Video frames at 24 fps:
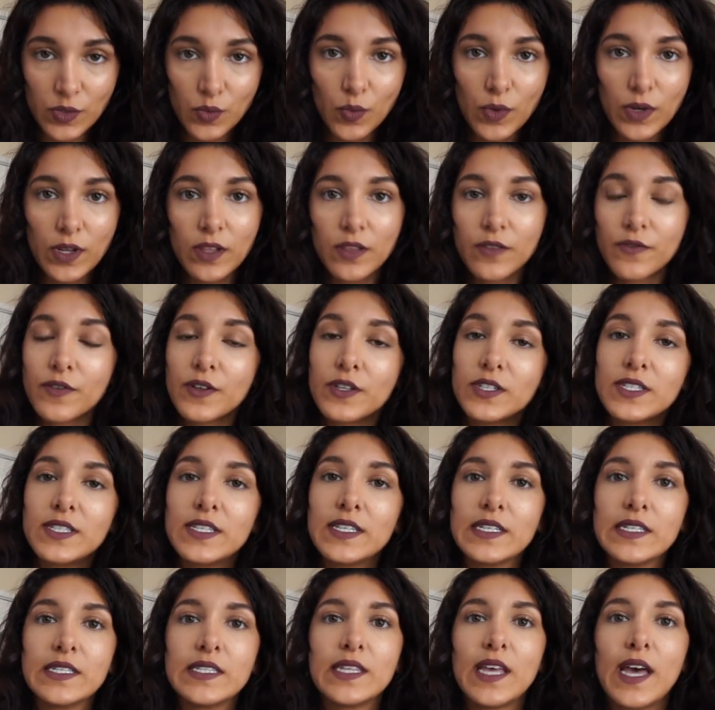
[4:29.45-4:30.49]
One of the first
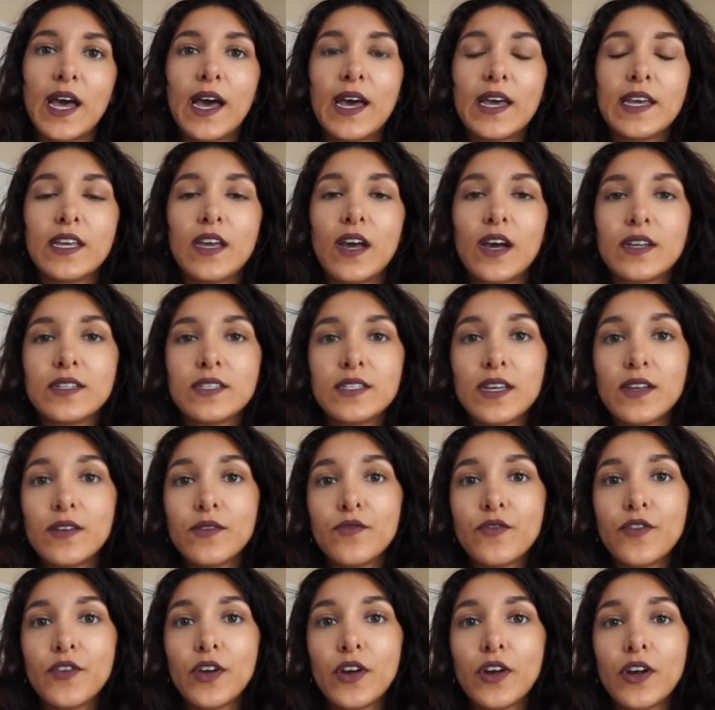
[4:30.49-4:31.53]
things that I got done
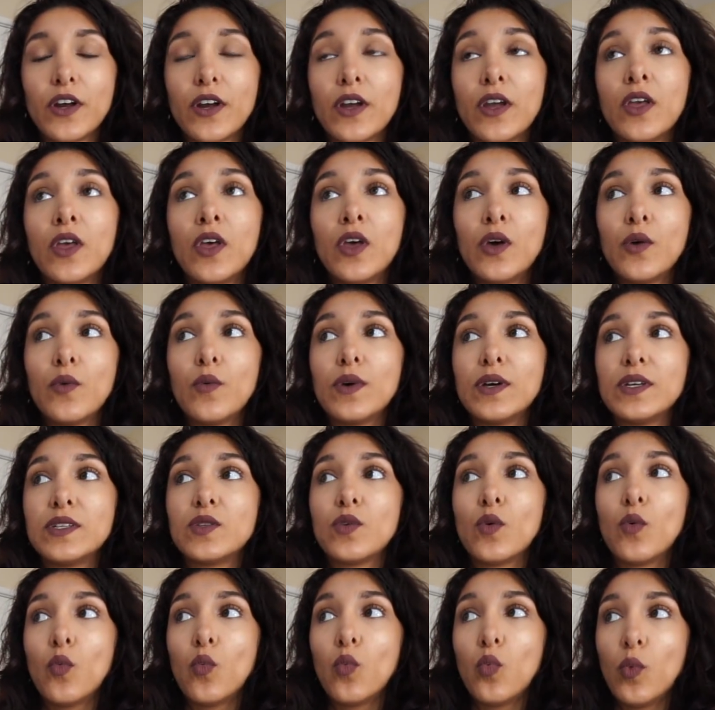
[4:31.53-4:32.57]
for her was
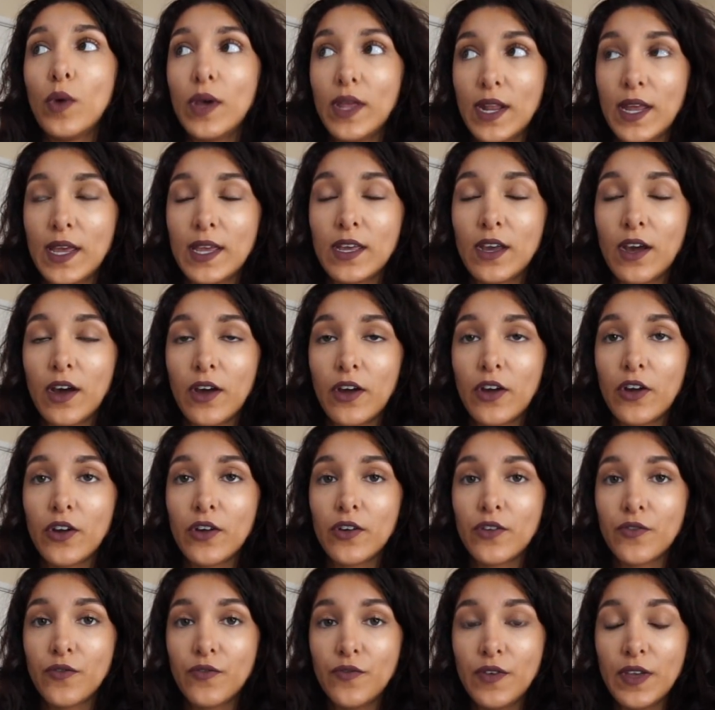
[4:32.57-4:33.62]
when I got
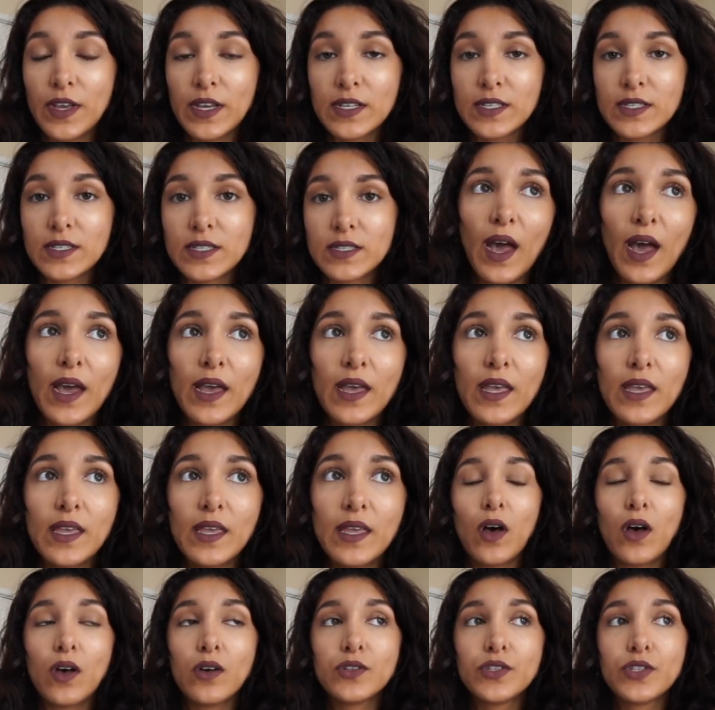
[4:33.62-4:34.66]
her fixed,
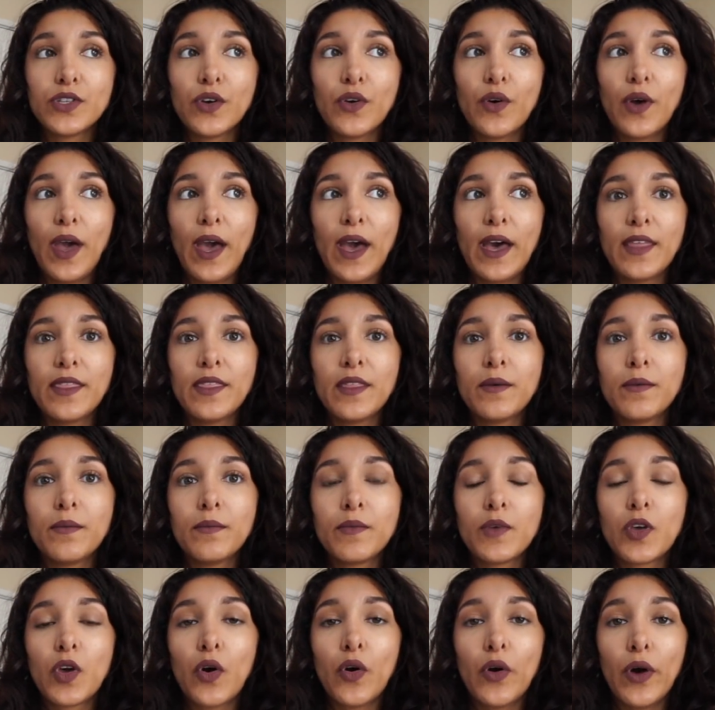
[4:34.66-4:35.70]
I also had
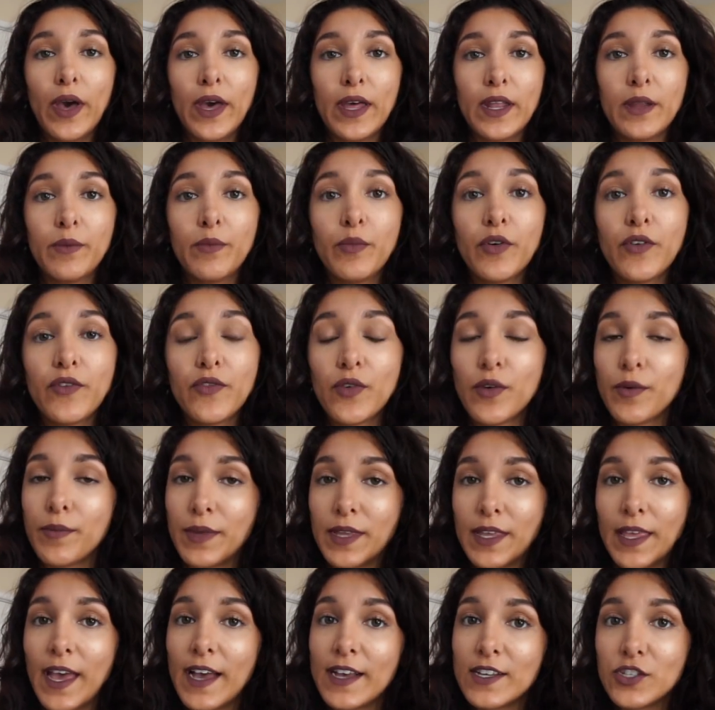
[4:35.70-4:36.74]
them go ahead and perform
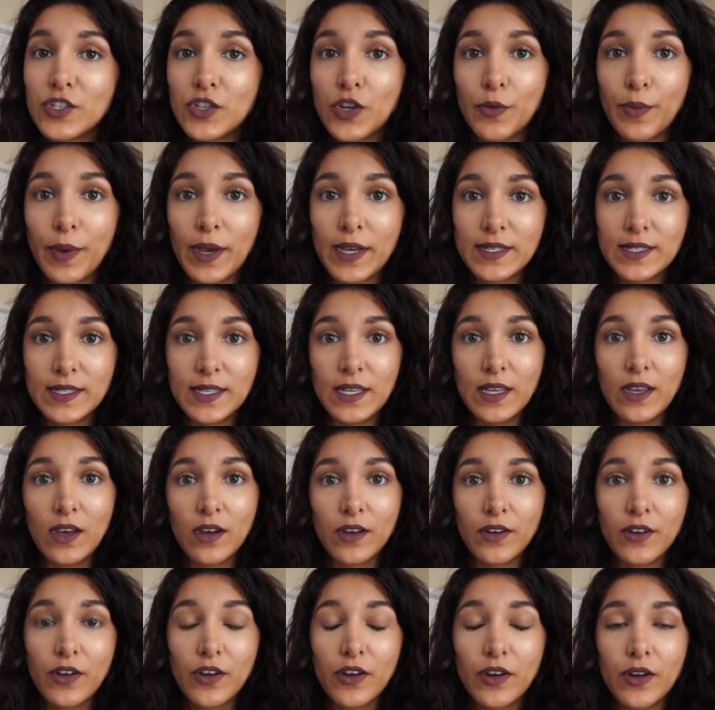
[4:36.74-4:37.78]
a gastropexy
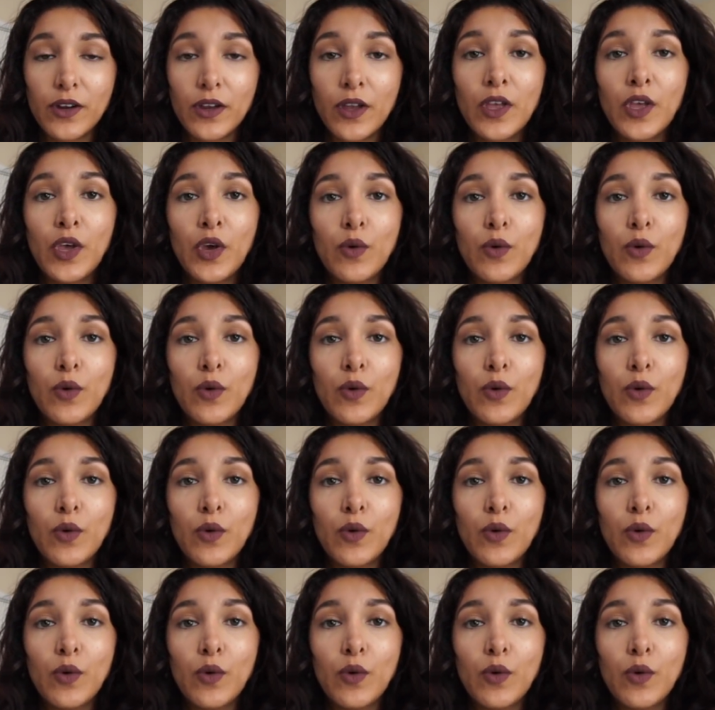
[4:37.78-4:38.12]
on her,